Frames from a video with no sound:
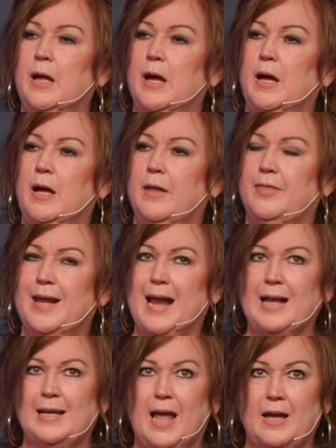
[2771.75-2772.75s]
Uh, that
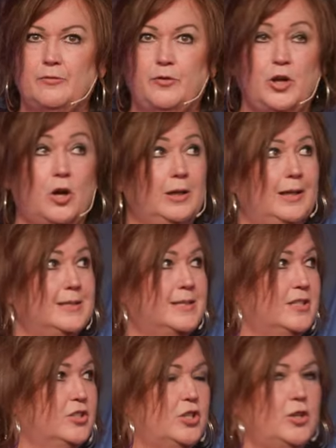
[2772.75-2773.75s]
I'd like for y'all to
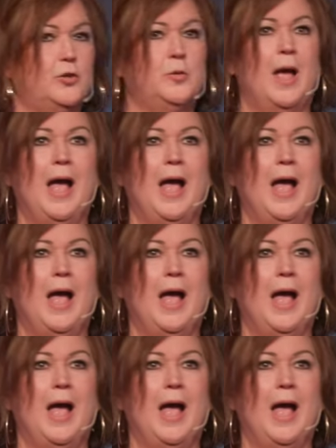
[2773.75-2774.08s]
listen to.